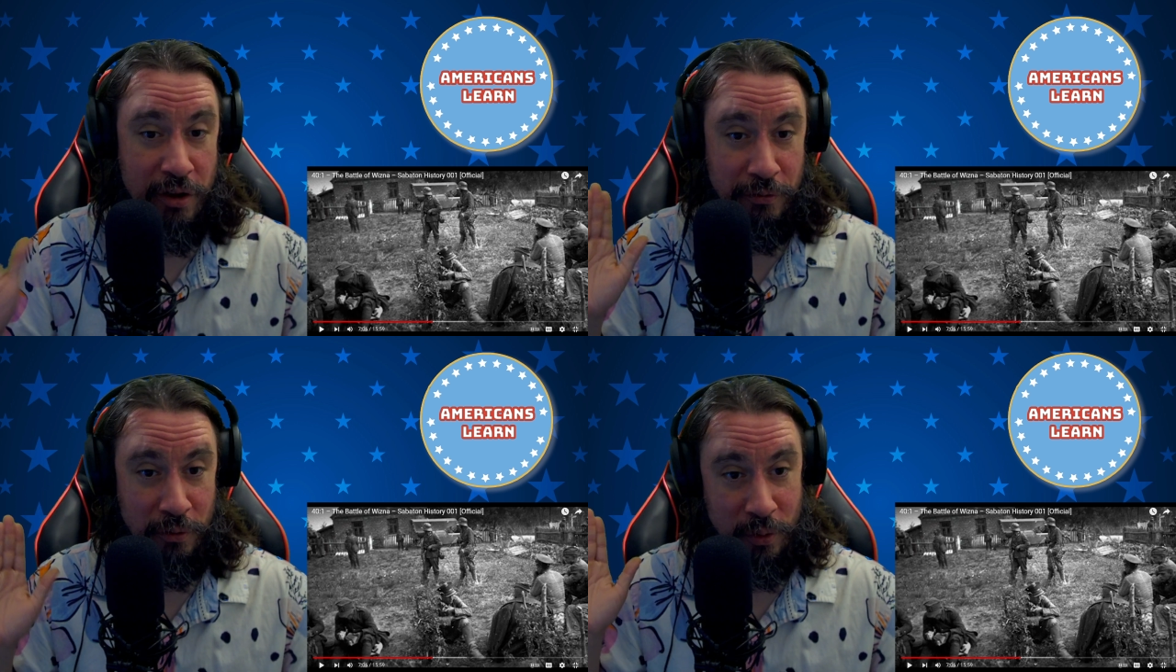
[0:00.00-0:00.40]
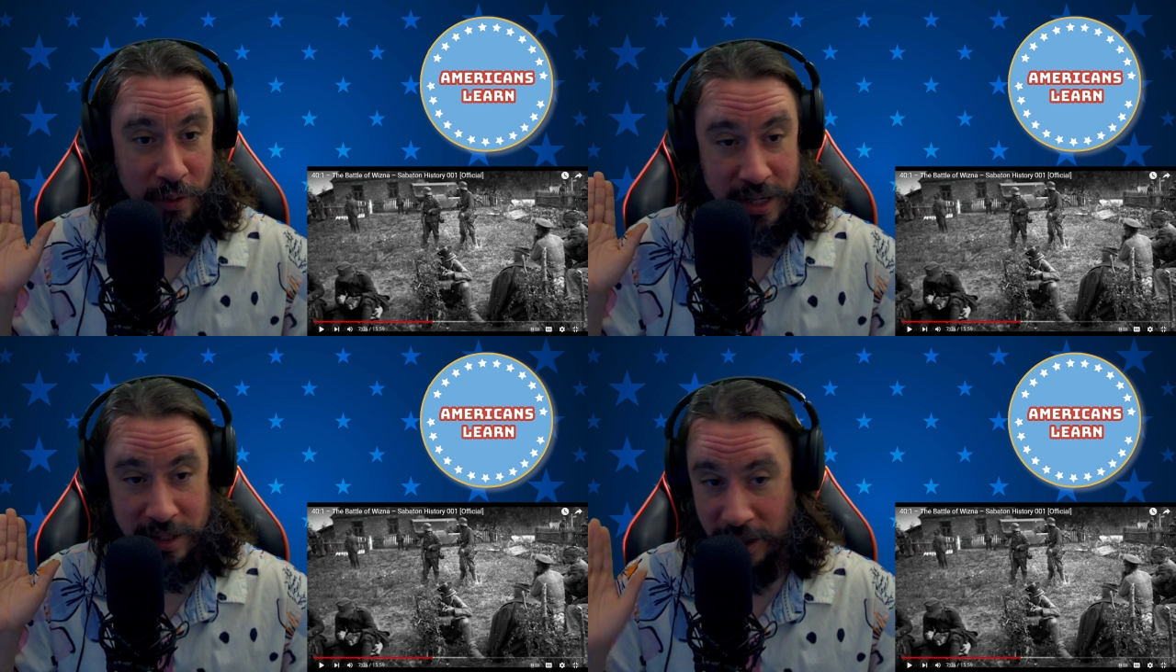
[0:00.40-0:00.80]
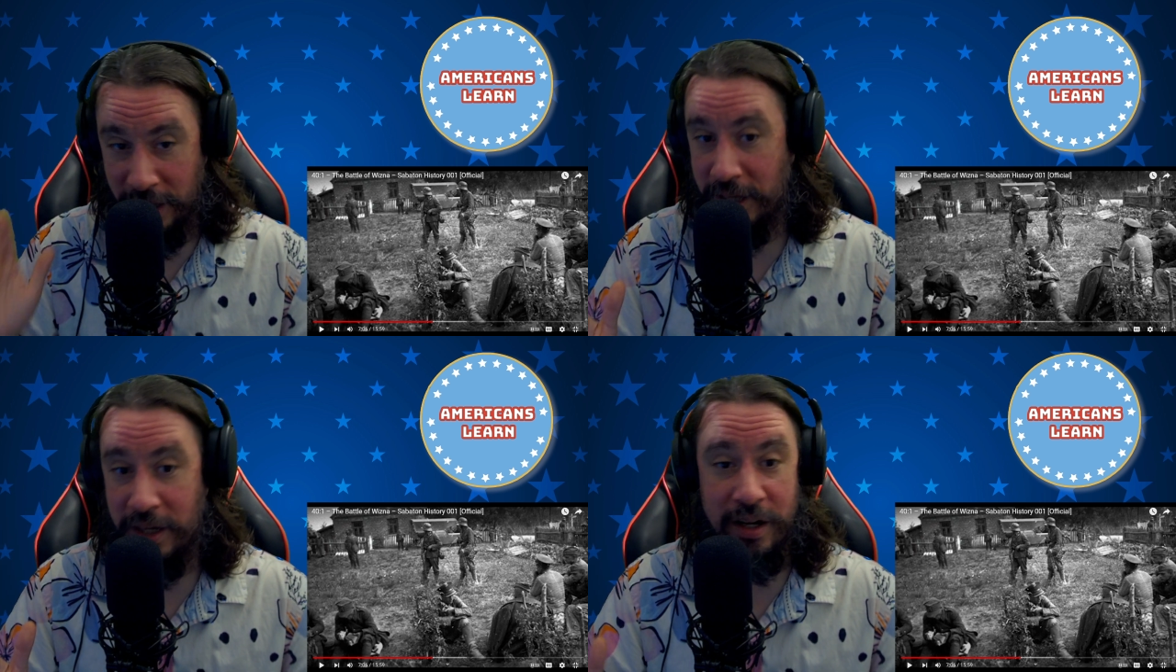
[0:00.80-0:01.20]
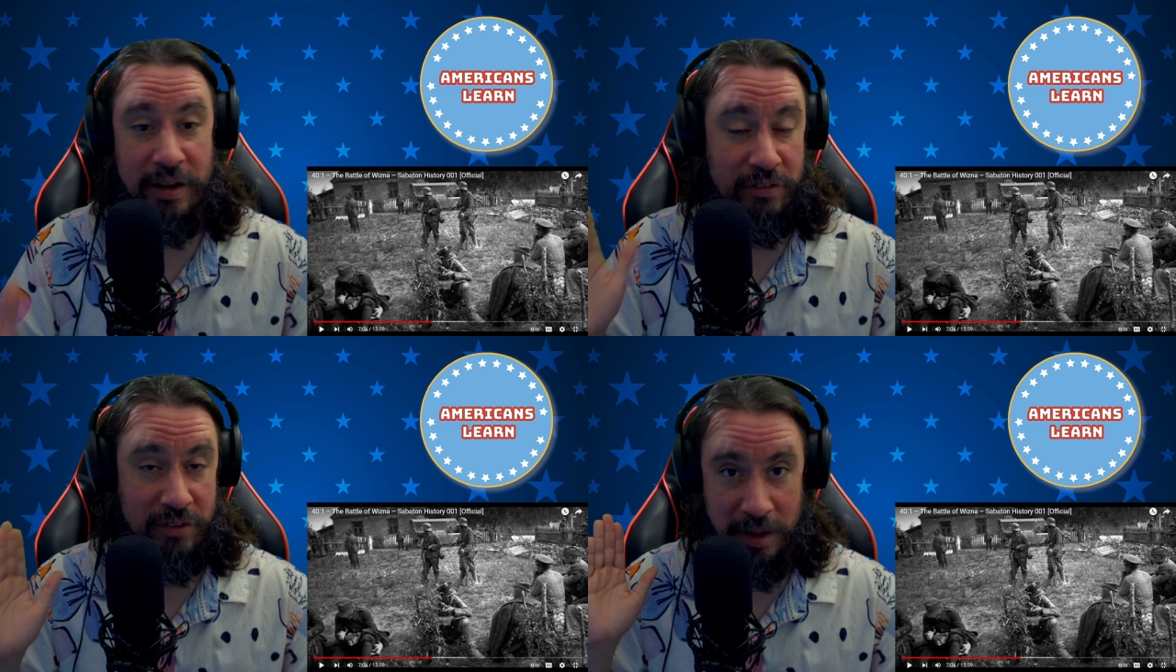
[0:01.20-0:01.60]
for enlightening
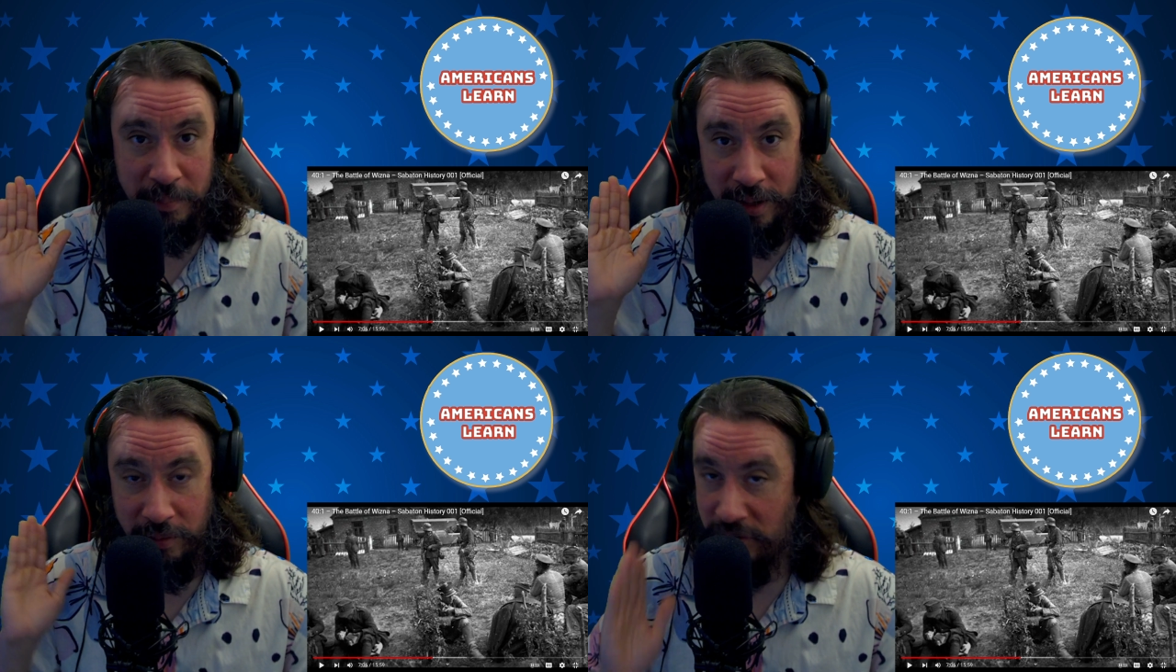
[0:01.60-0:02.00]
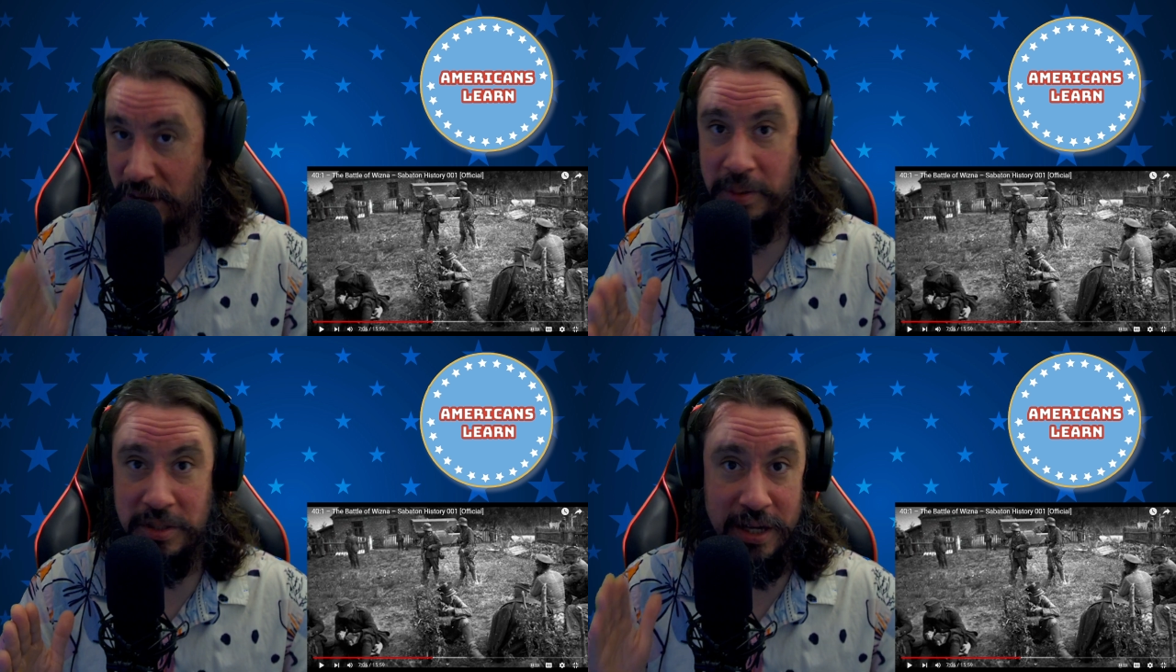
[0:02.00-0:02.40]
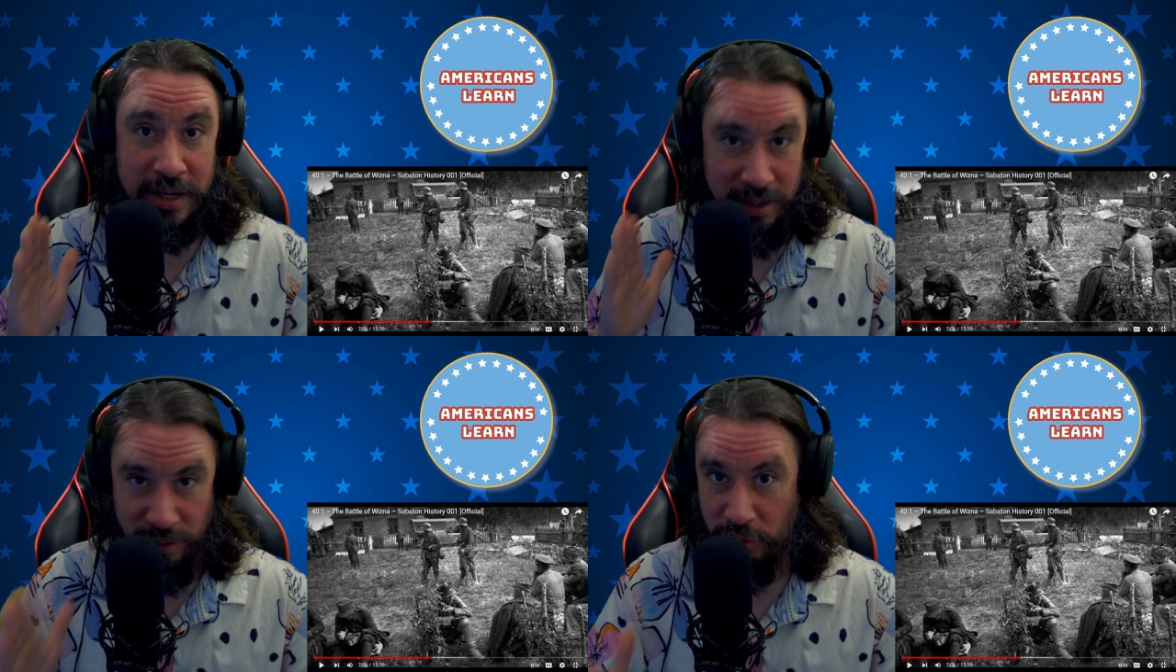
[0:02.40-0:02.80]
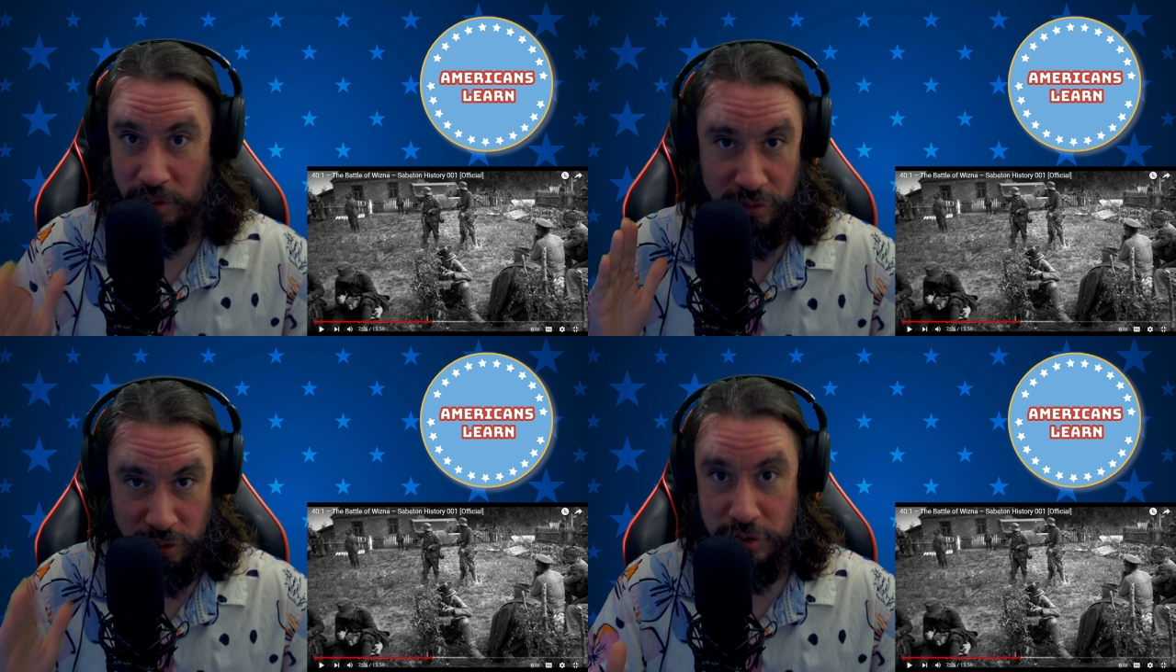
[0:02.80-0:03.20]
us about Sabaton
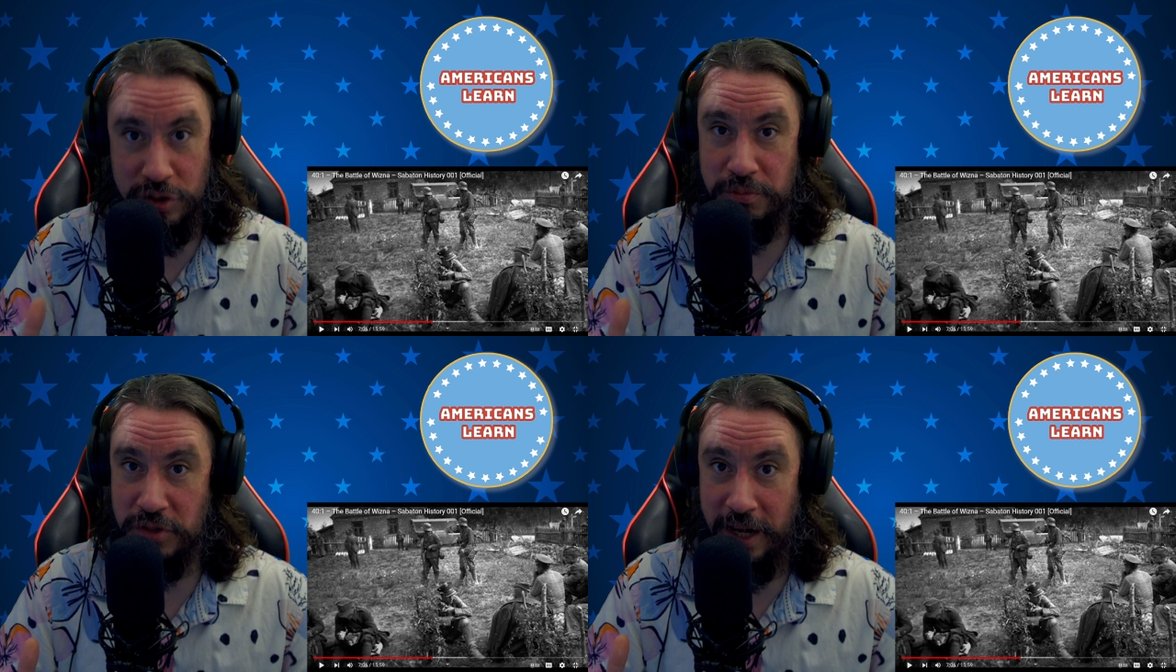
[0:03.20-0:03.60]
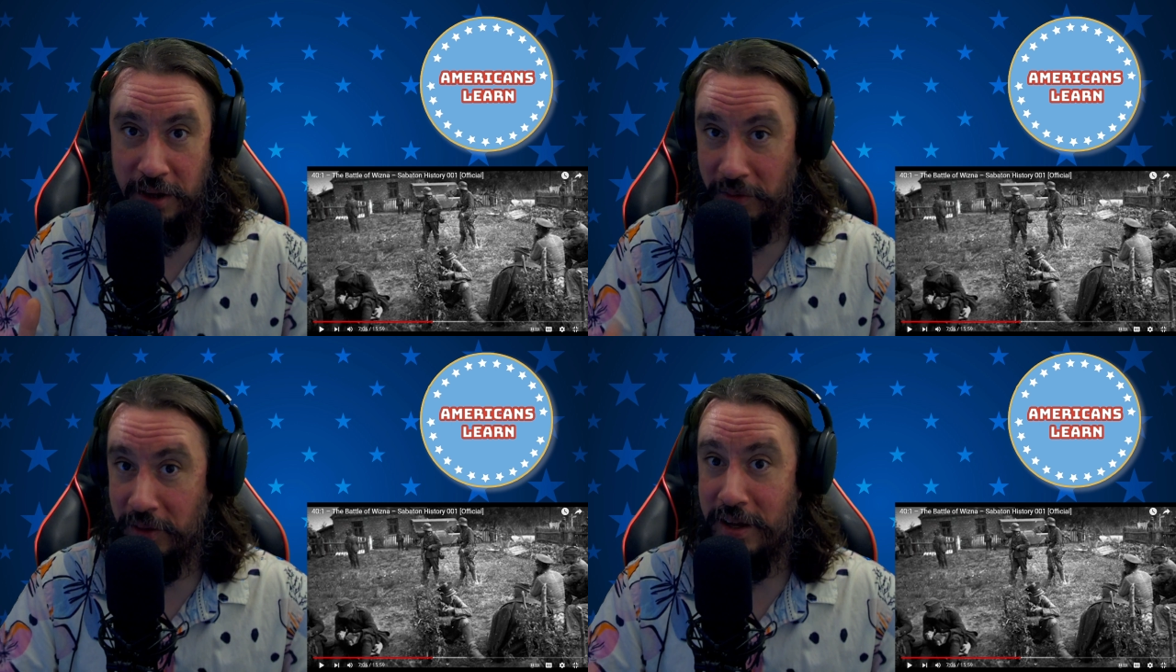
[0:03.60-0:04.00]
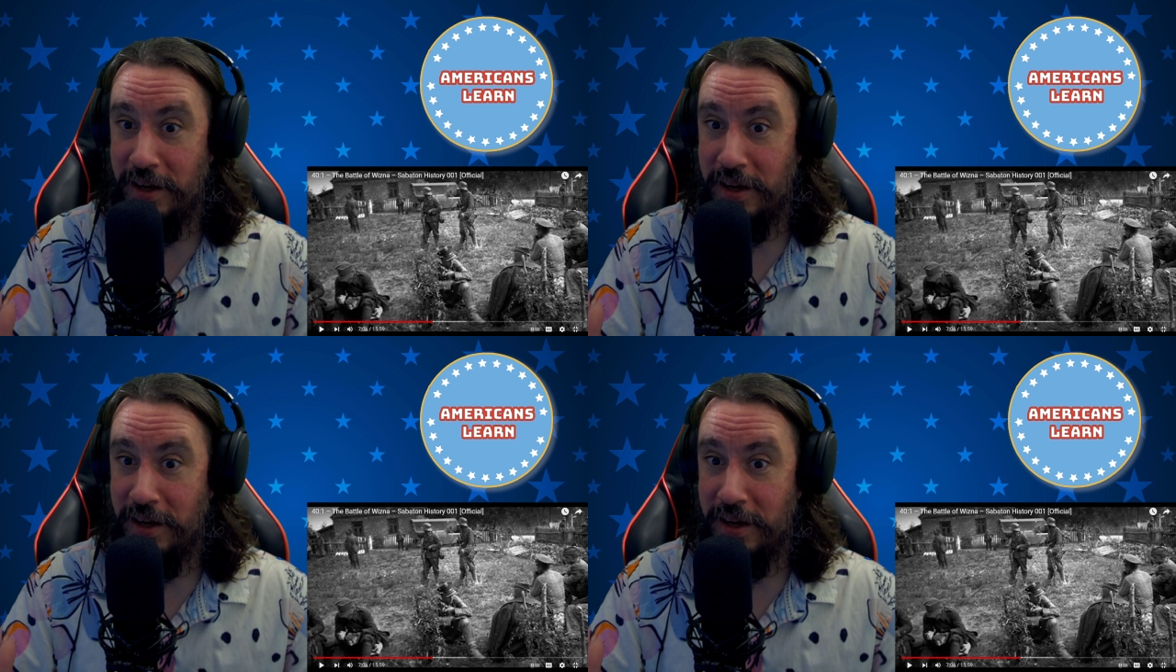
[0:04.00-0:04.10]
History's YouTube channel.